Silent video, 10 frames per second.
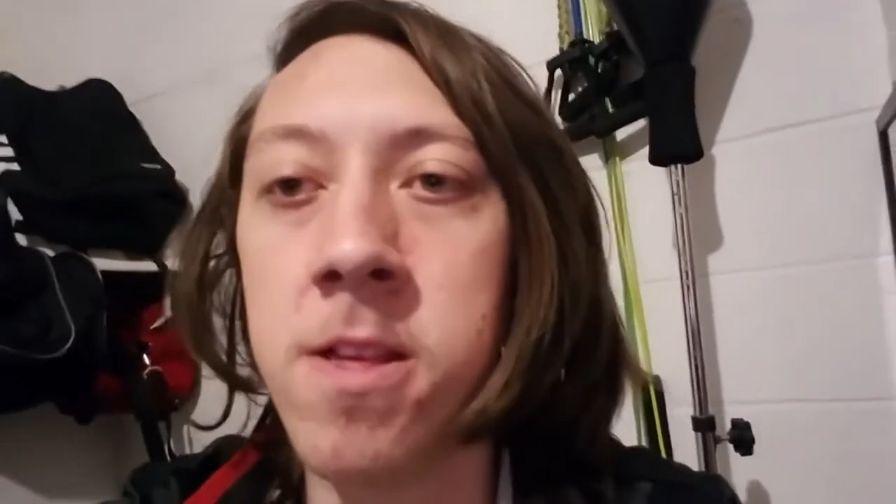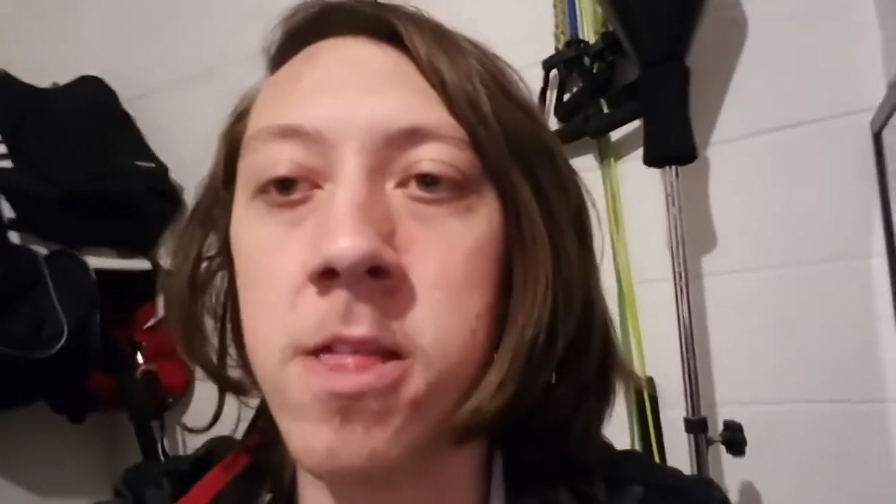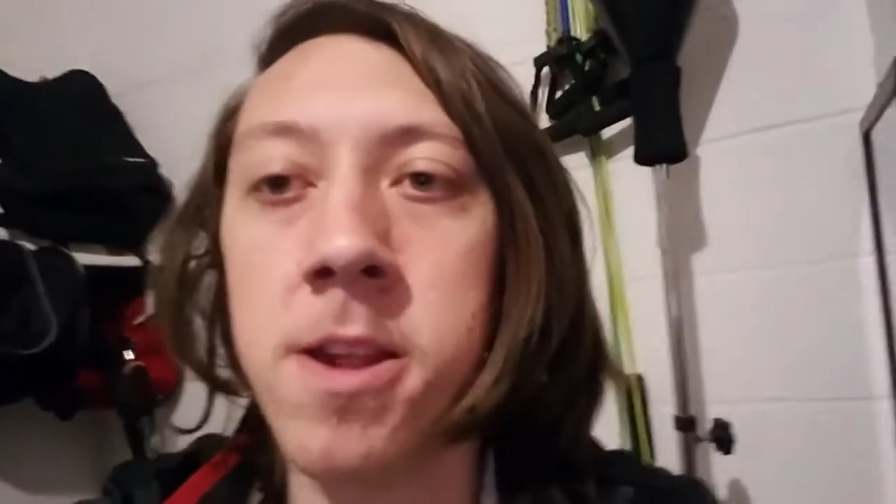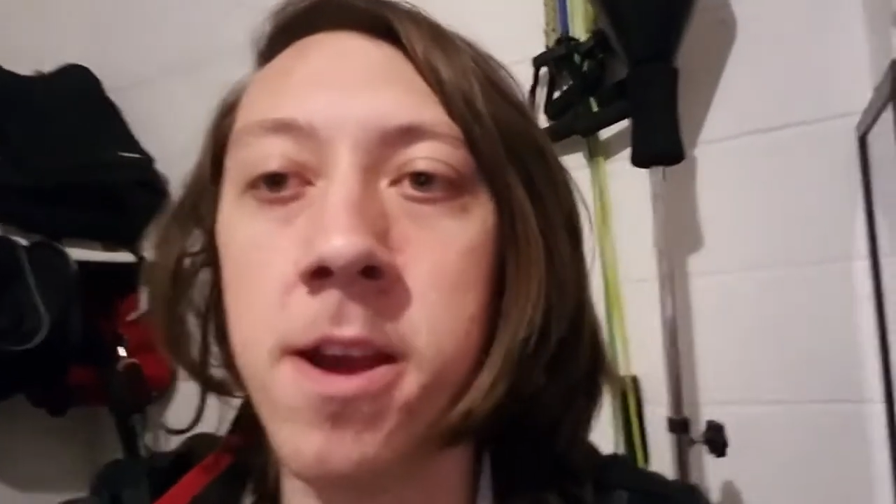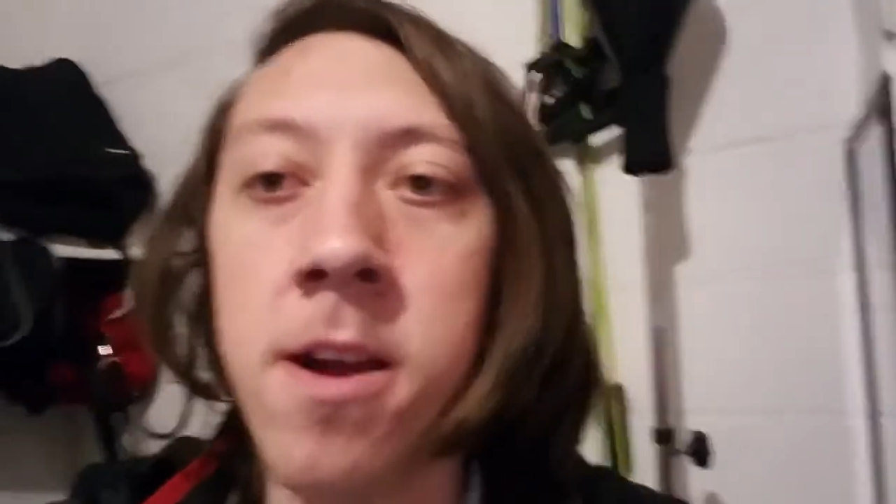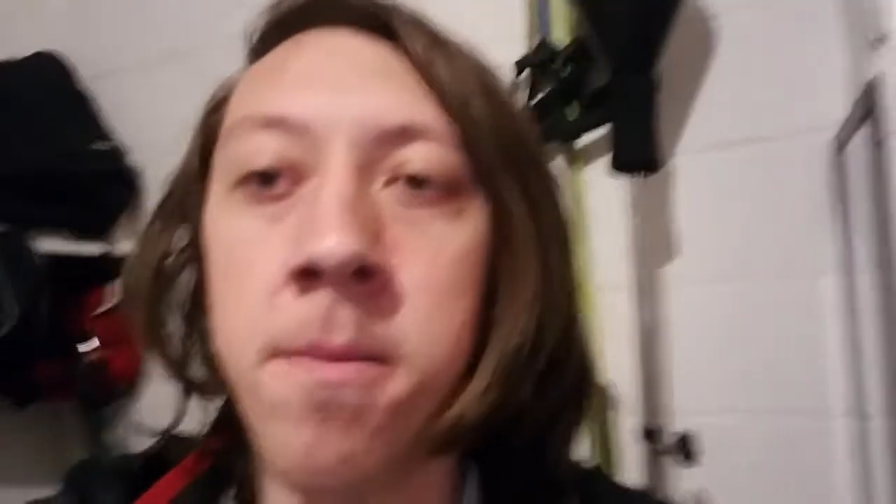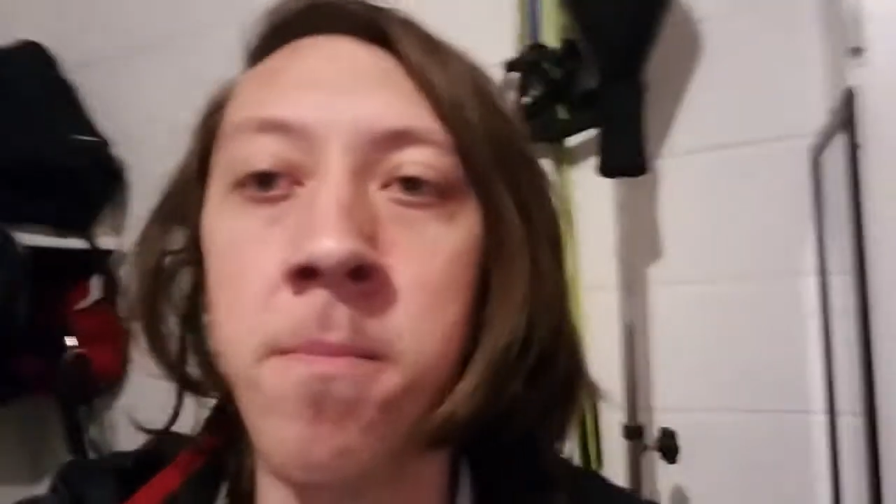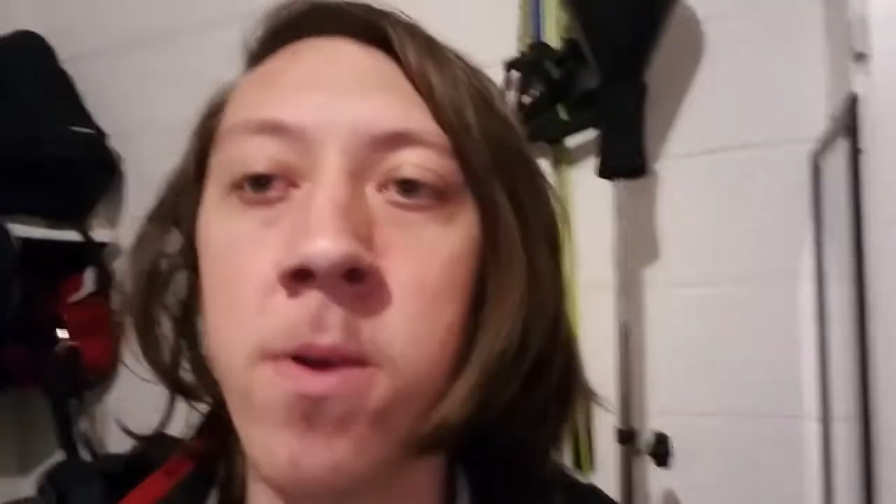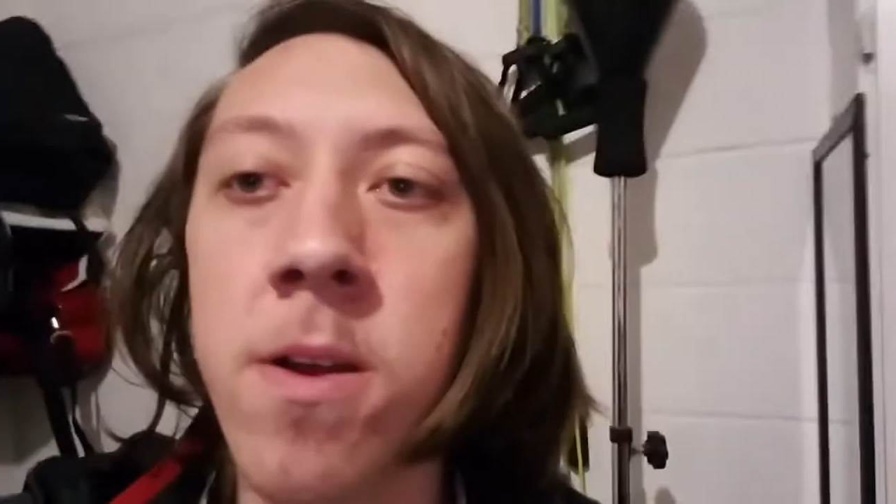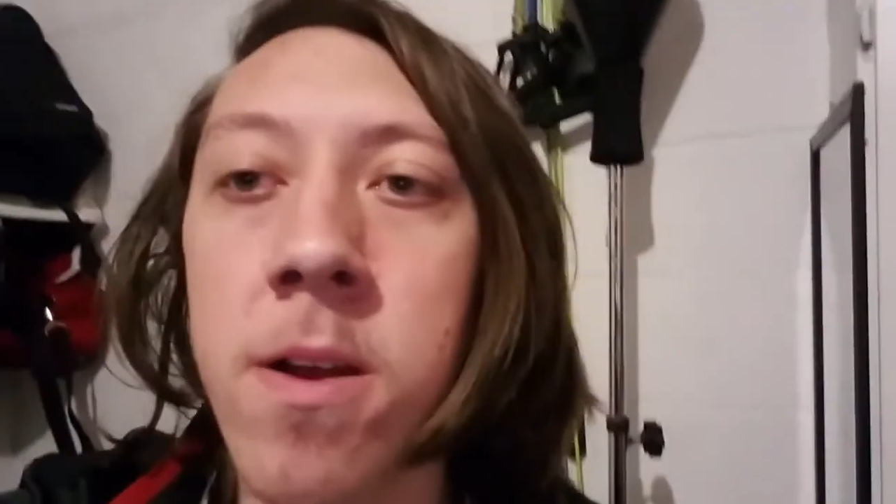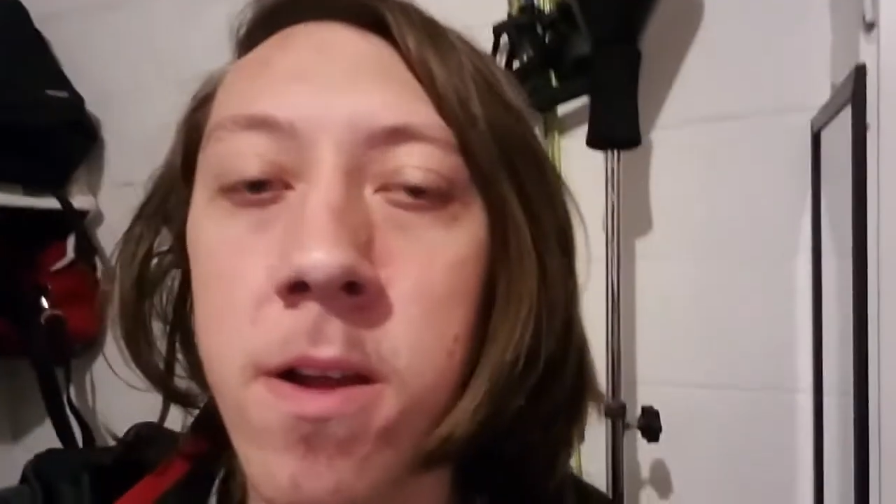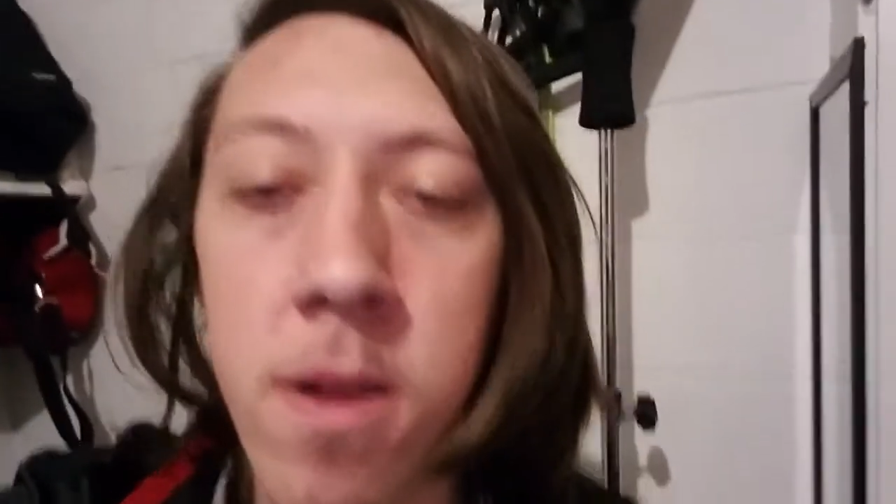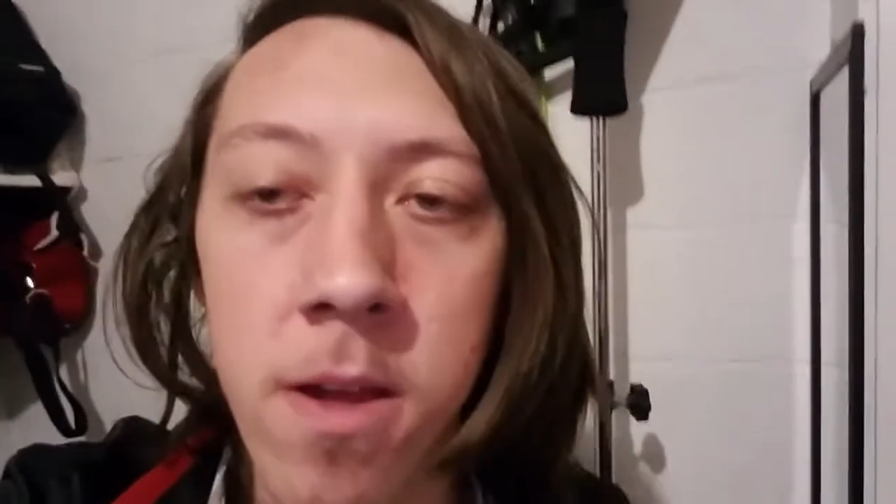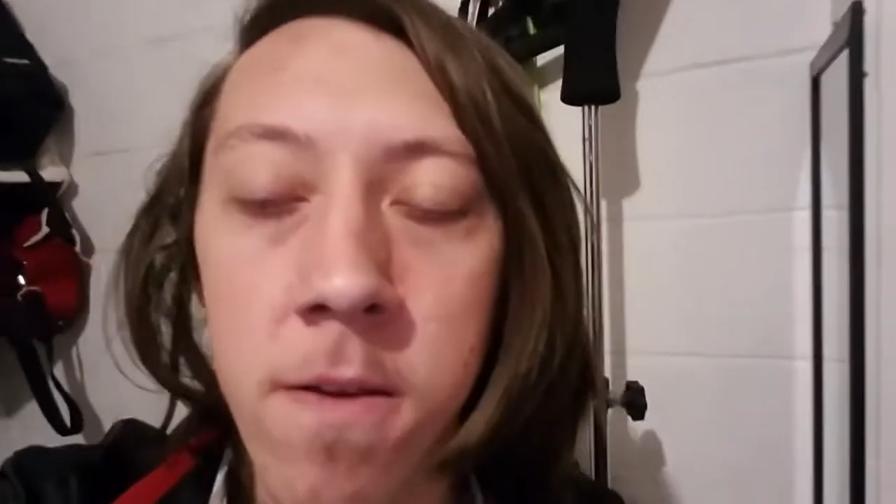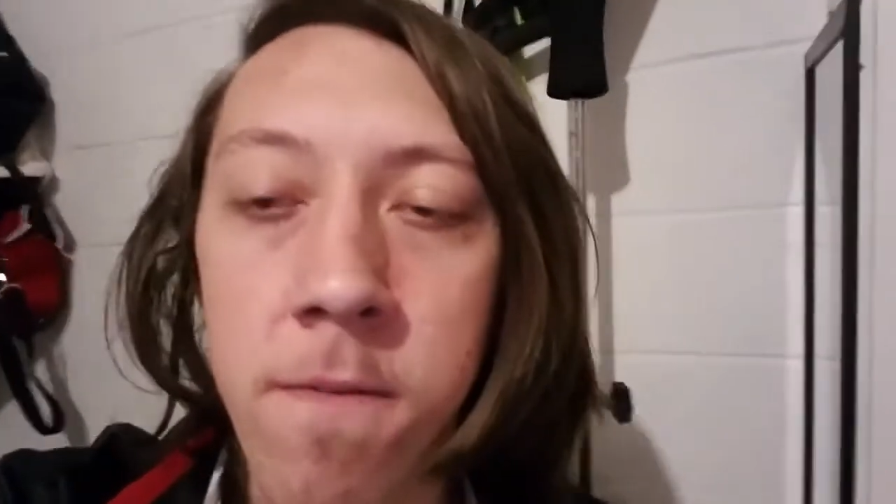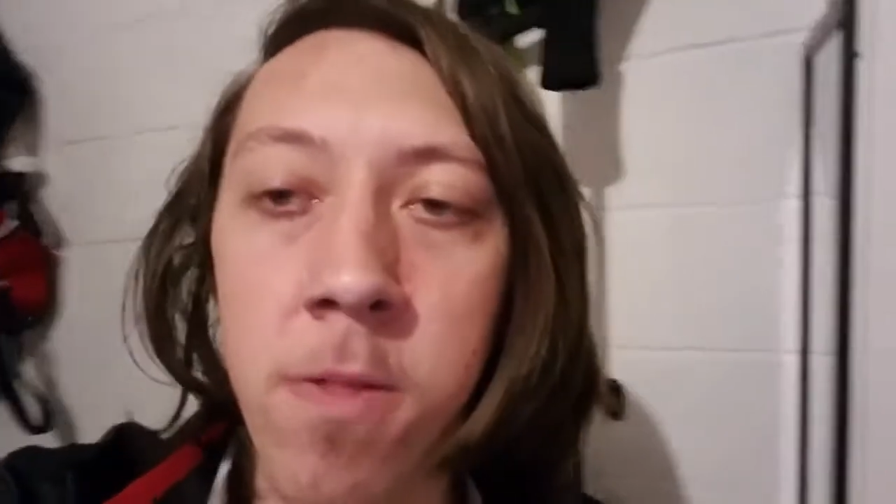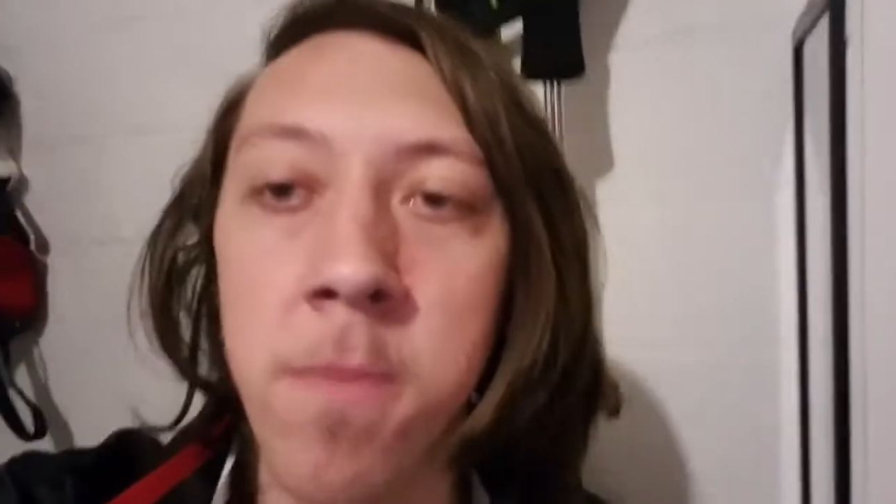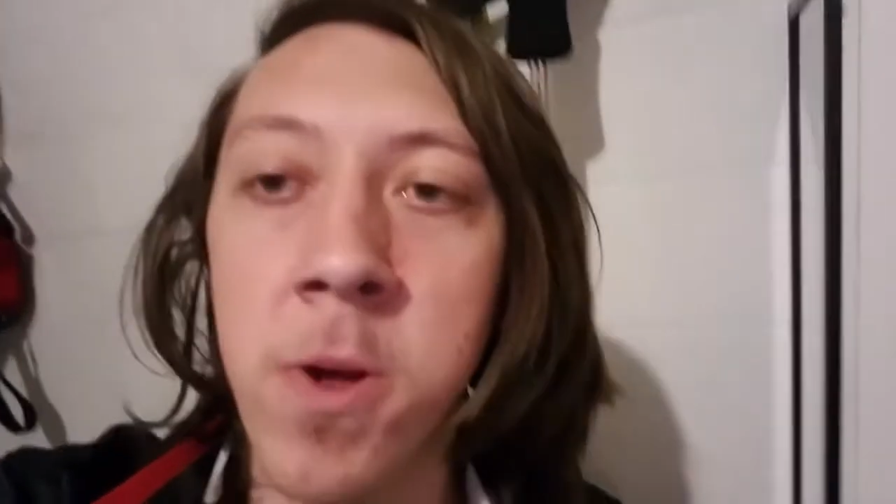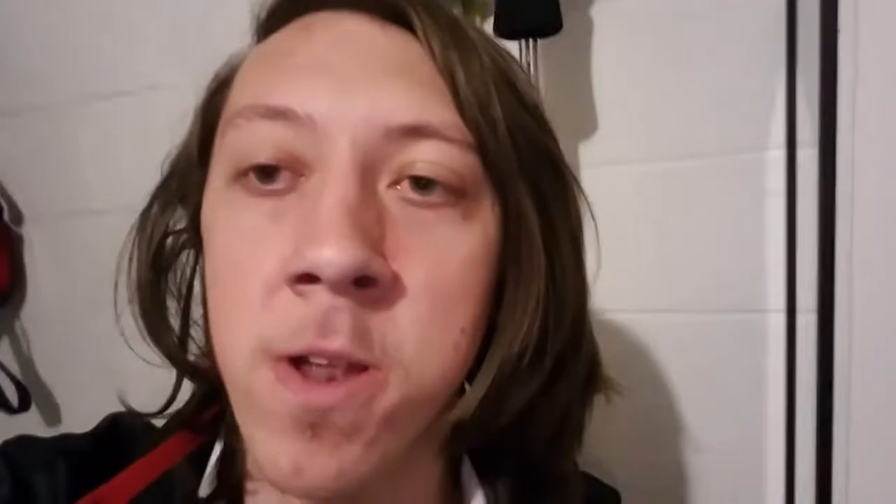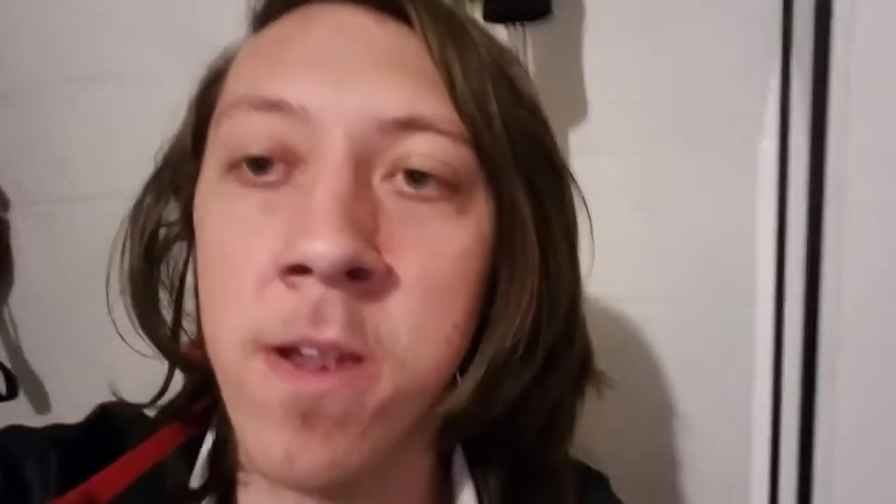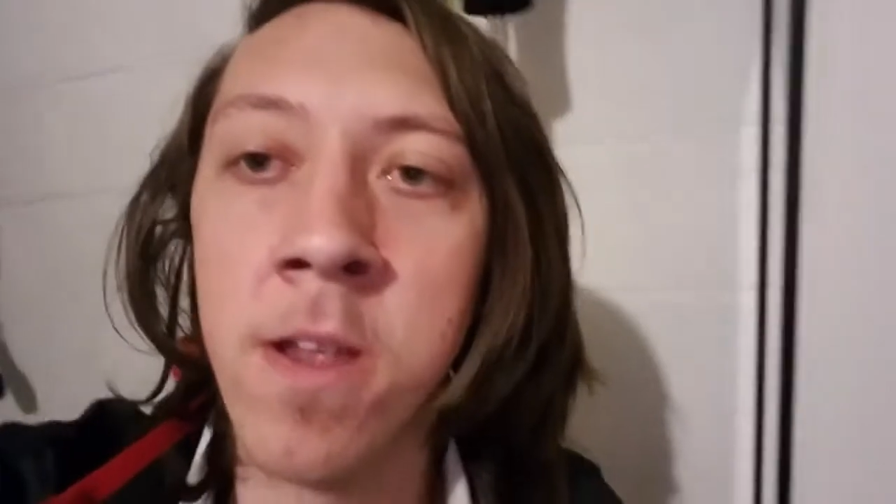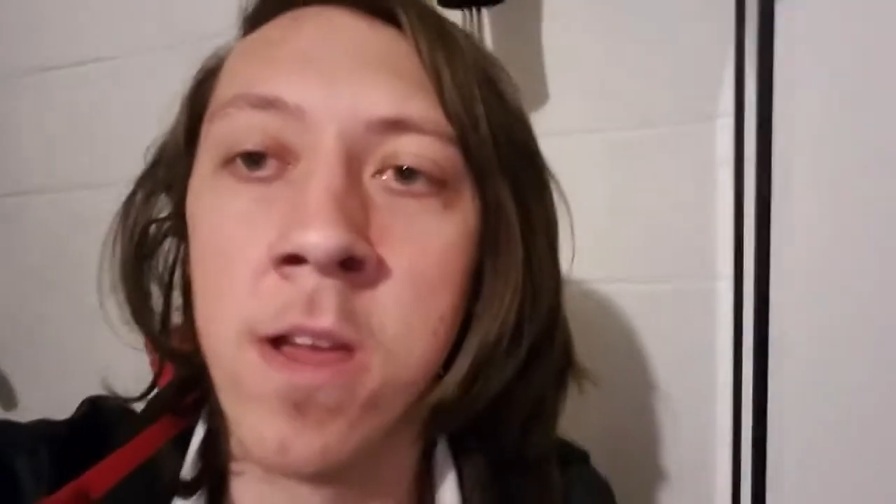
of the time from the button